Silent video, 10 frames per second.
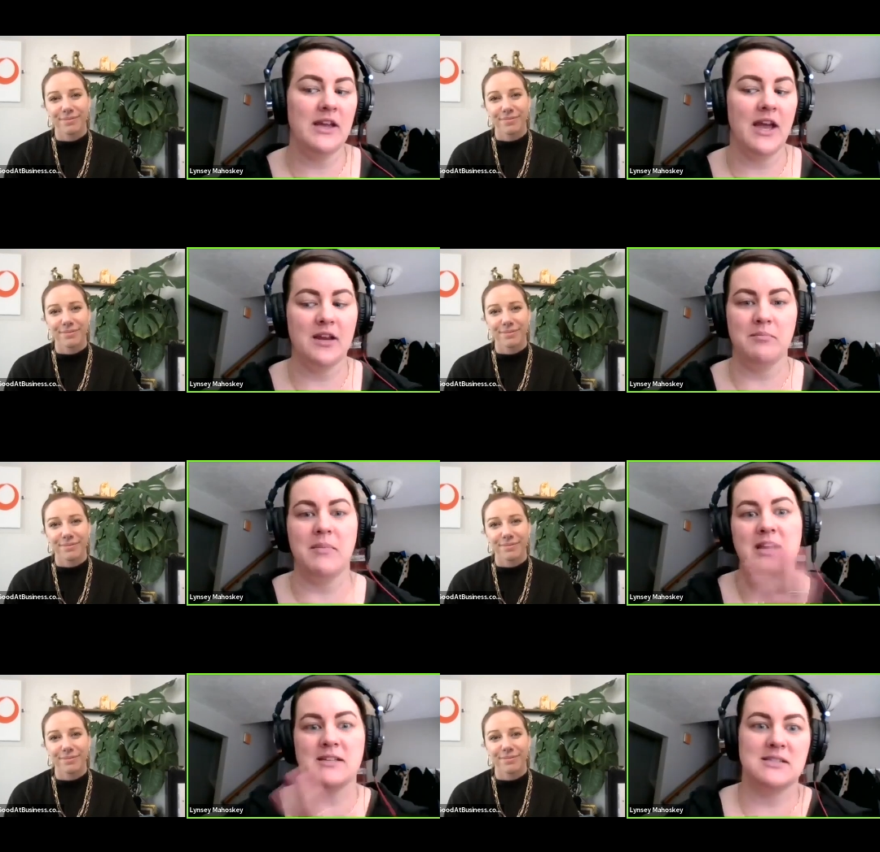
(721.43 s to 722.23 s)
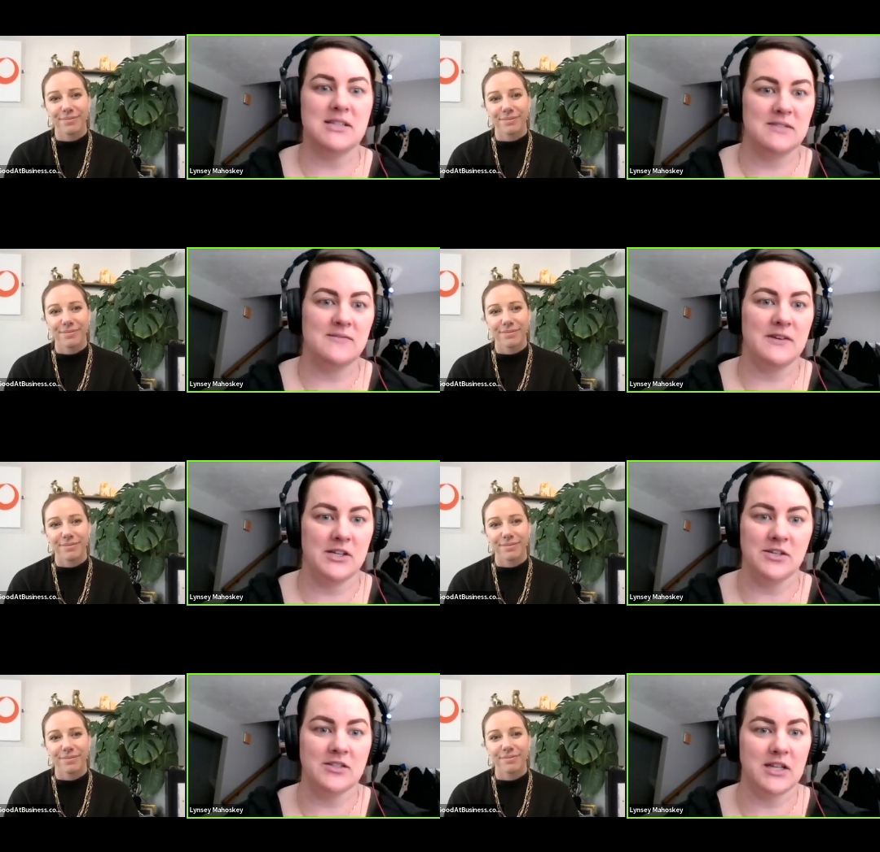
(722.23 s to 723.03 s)
Speaker 1: and make six
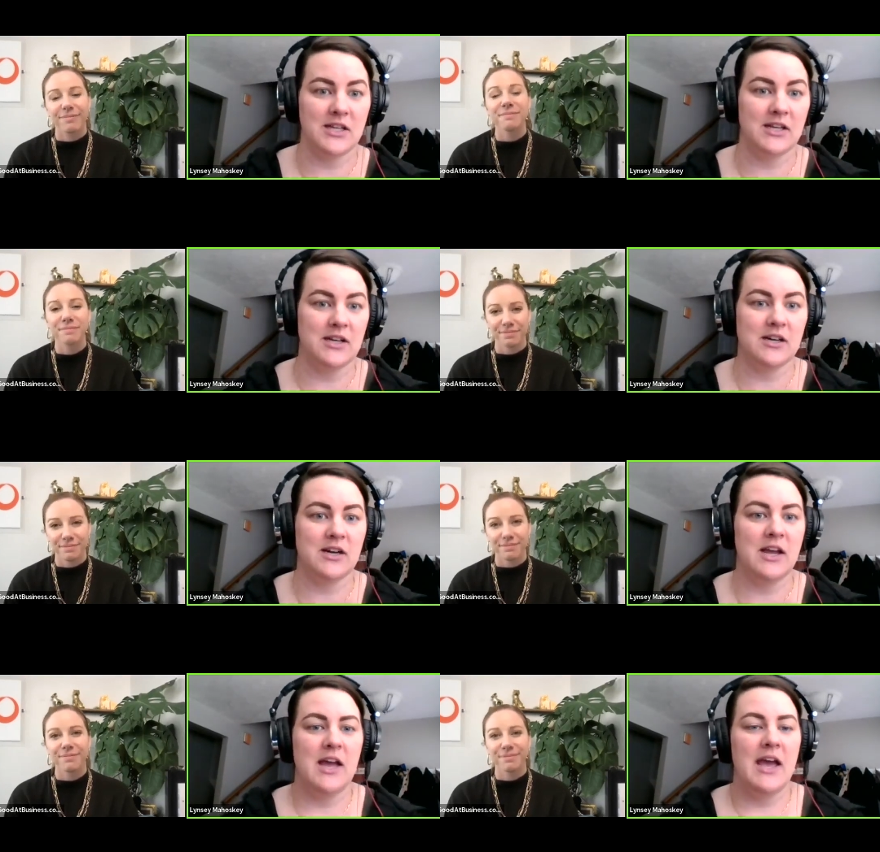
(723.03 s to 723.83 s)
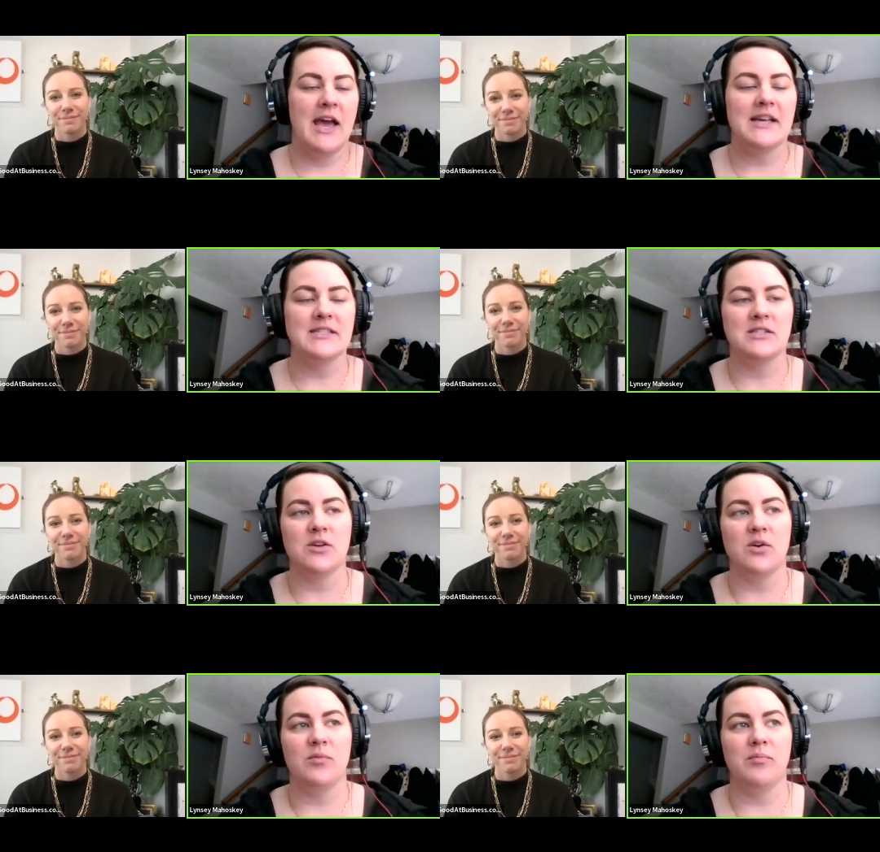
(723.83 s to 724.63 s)
figures a year. And
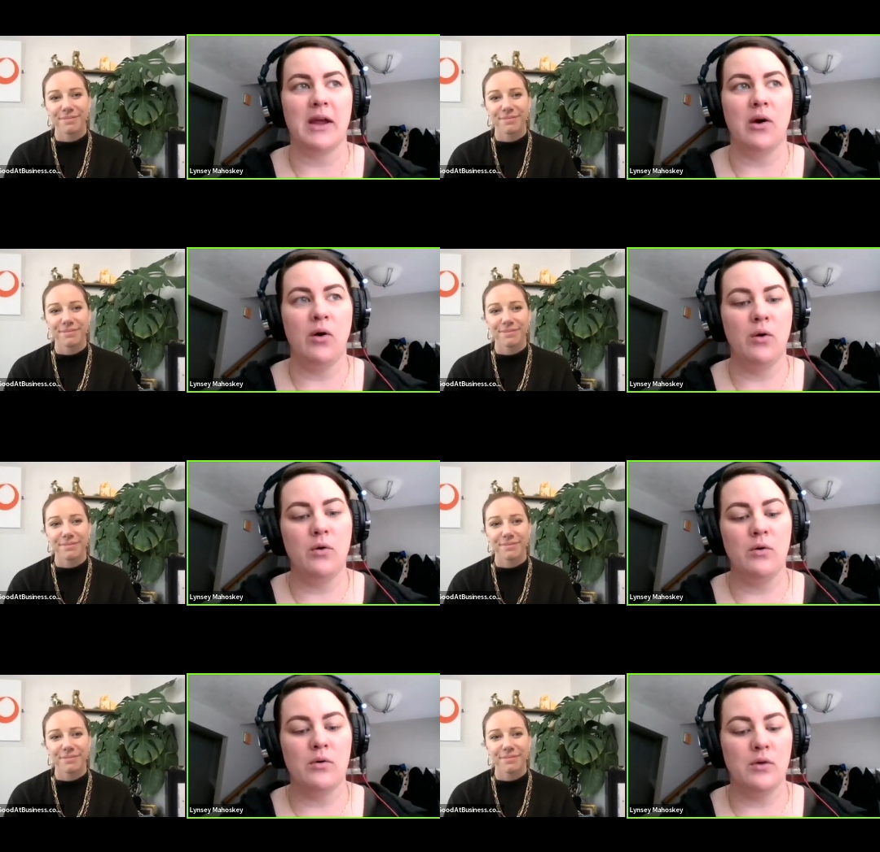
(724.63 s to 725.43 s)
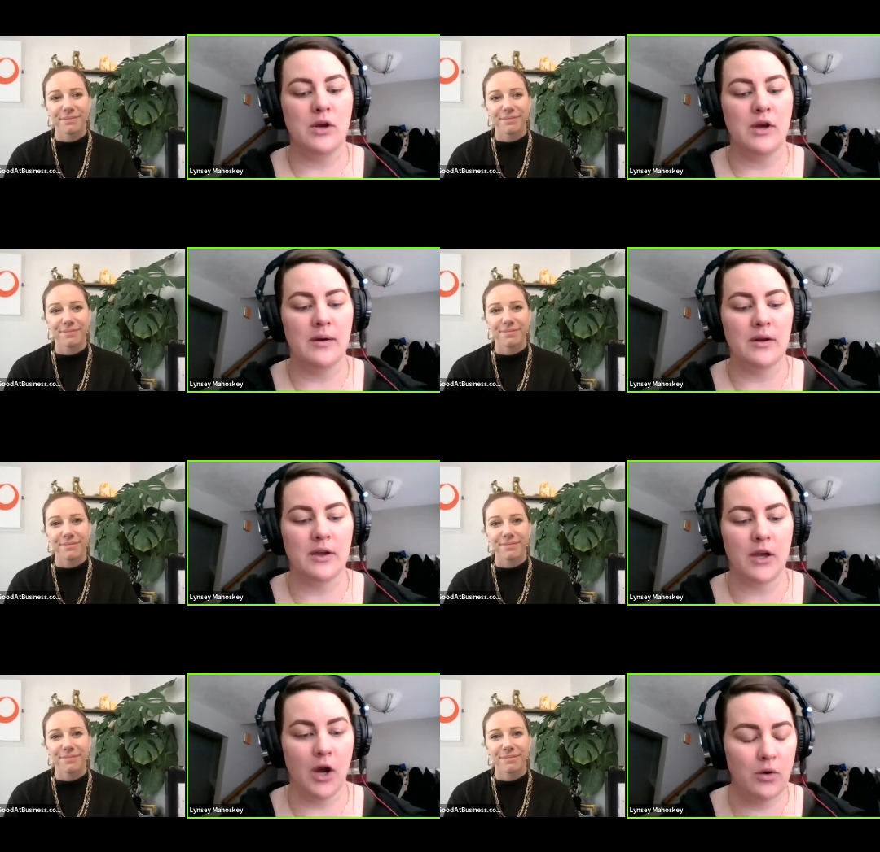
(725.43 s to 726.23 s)
so my whole
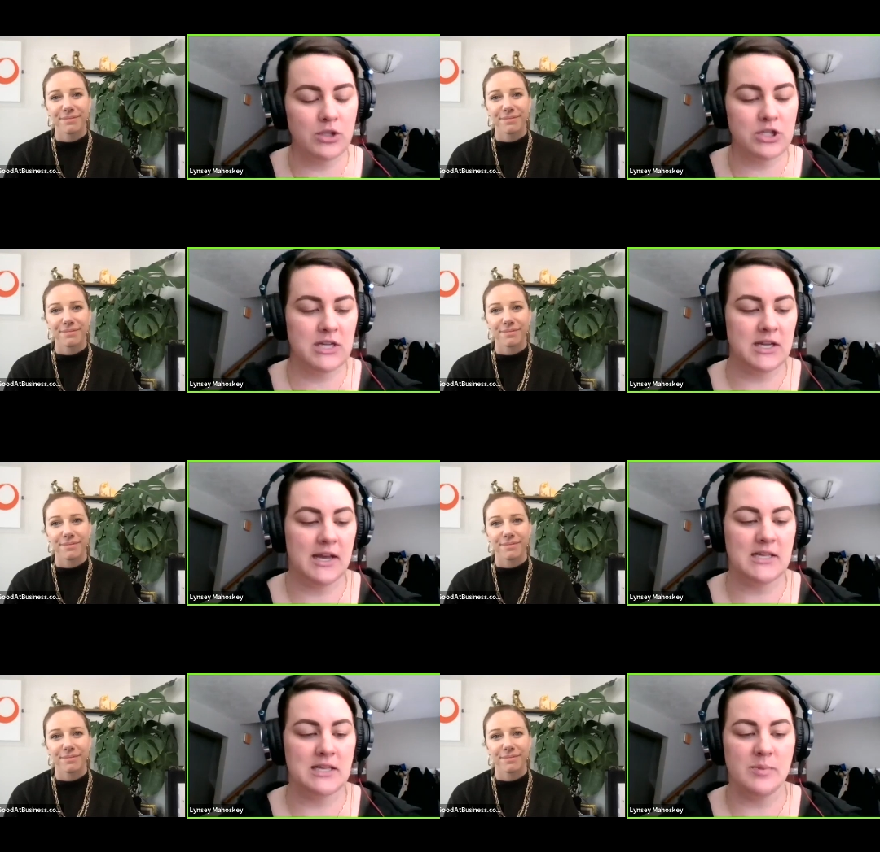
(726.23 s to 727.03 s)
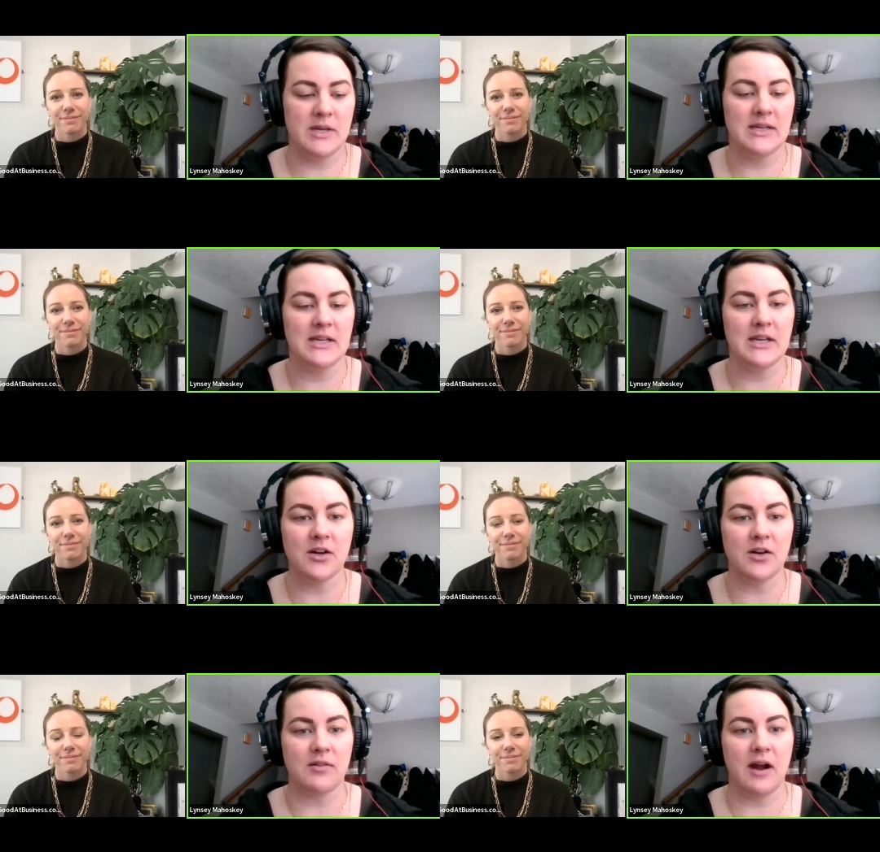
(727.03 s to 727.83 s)
coaching has been
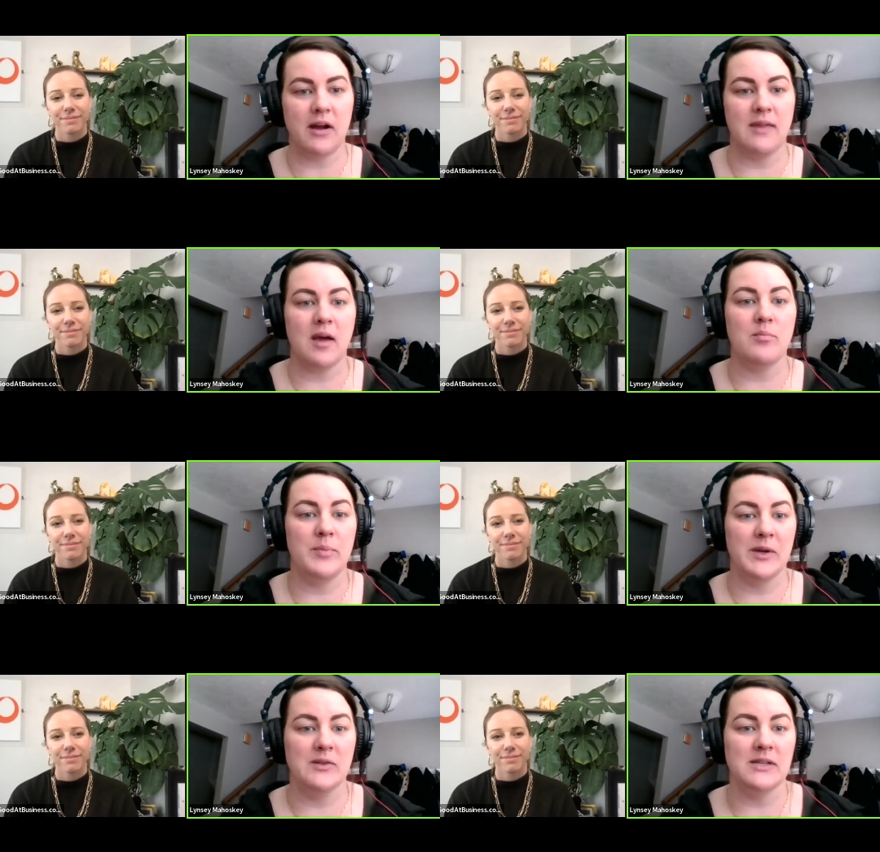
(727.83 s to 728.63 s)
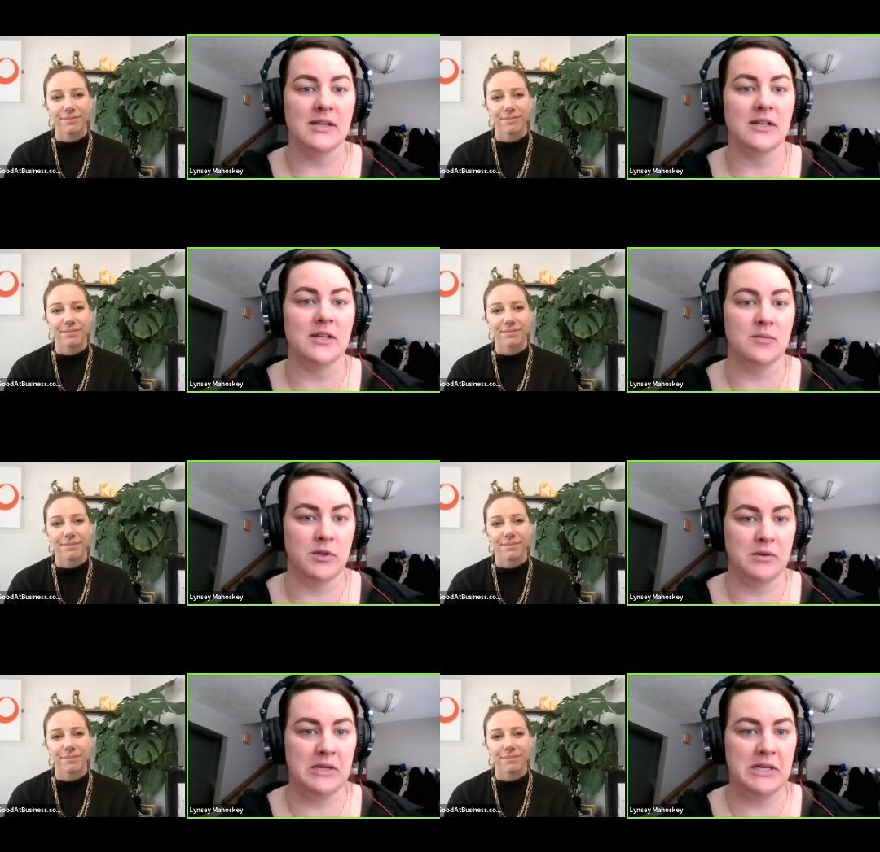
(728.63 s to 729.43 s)
geared around that, building a
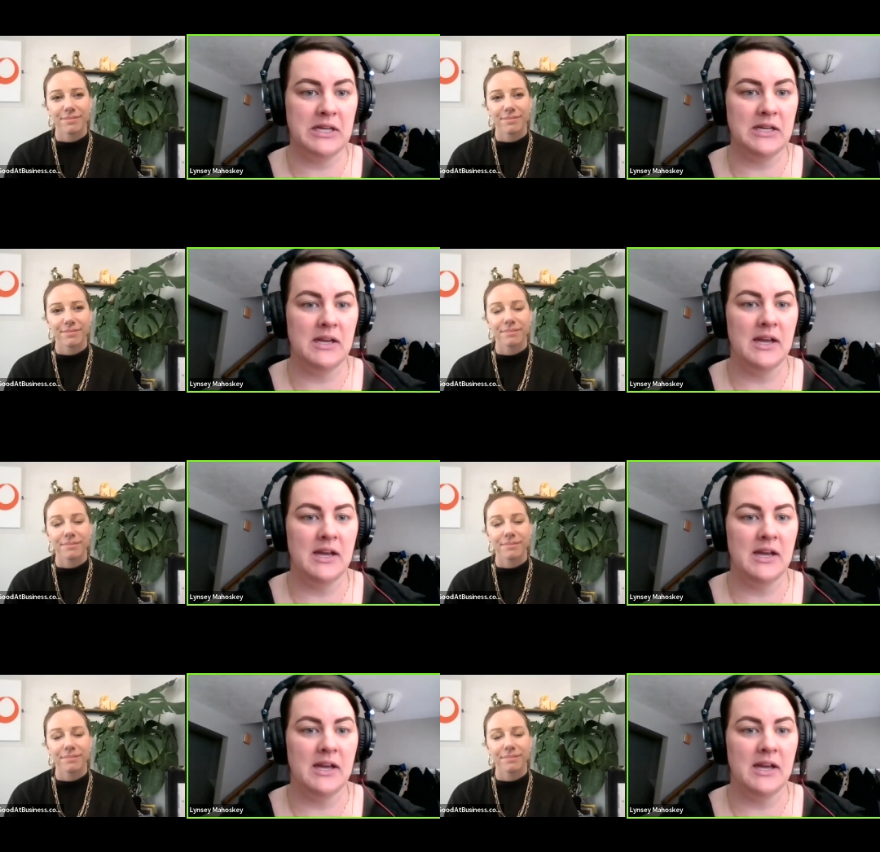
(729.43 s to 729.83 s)
community.